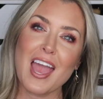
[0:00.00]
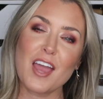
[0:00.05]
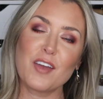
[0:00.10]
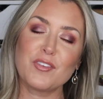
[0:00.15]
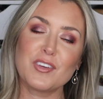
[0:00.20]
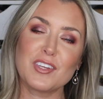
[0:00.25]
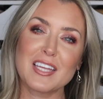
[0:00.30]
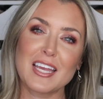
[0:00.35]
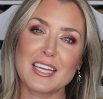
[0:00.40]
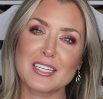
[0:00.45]

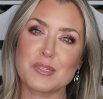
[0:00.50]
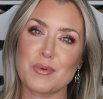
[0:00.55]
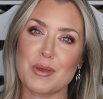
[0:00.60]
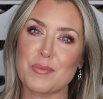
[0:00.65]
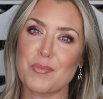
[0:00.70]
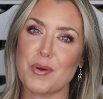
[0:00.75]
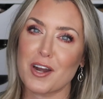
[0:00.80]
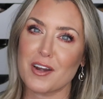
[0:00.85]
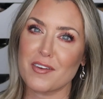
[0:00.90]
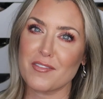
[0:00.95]
if you'd like to be
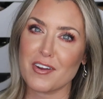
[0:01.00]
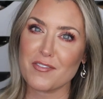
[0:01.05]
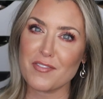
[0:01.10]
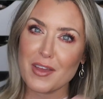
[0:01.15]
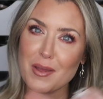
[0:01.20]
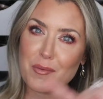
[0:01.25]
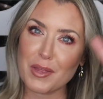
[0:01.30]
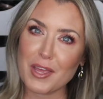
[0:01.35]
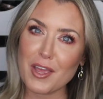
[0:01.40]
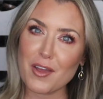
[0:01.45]
a part of our
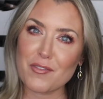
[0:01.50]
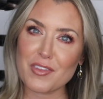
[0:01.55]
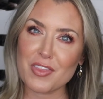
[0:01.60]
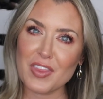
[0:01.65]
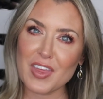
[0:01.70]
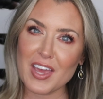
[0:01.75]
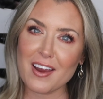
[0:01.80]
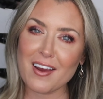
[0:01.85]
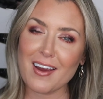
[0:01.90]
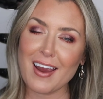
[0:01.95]
family over
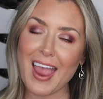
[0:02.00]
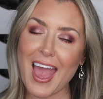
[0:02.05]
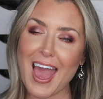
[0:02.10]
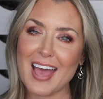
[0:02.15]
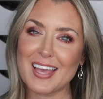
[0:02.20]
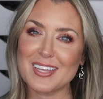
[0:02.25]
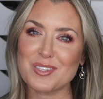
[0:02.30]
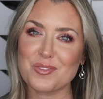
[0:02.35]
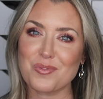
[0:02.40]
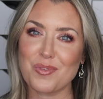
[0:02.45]
there
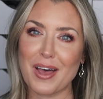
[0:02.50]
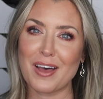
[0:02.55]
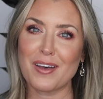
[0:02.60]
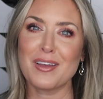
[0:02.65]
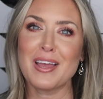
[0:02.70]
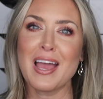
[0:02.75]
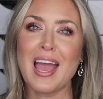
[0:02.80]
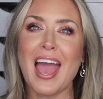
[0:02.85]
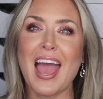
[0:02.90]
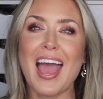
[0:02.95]
as well.